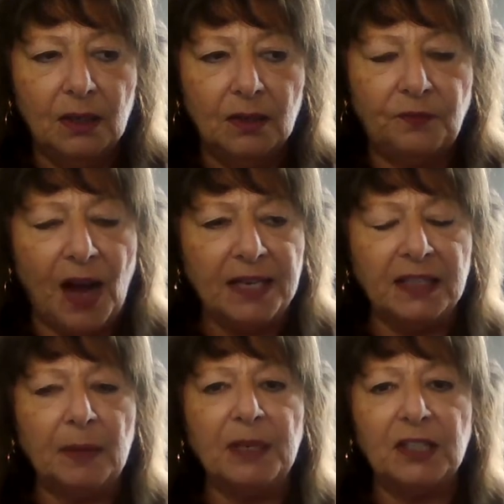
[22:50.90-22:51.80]

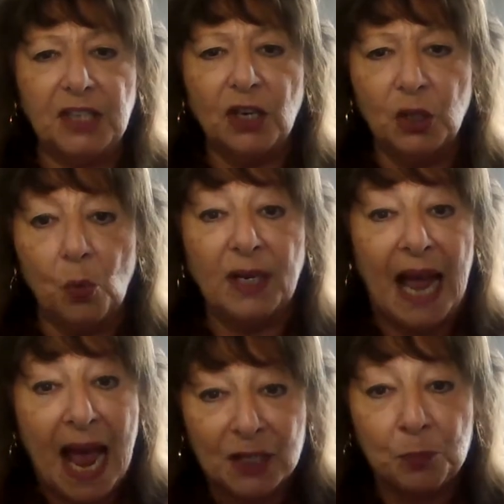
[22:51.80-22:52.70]
I'm going to tell you what
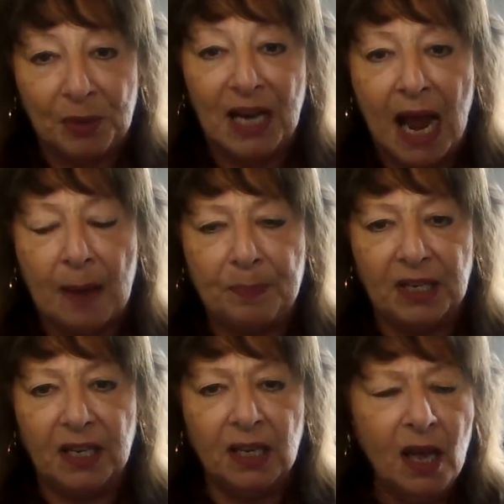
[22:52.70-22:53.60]
has been
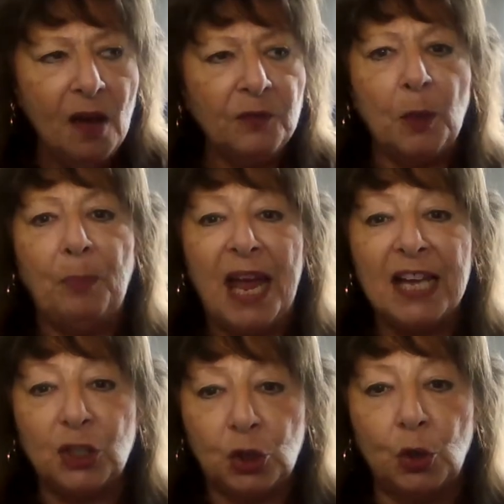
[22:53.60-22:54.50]
happening for the
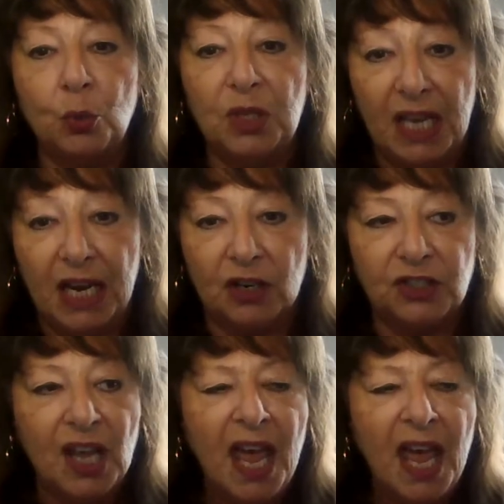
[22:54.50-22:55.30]
past 2 years.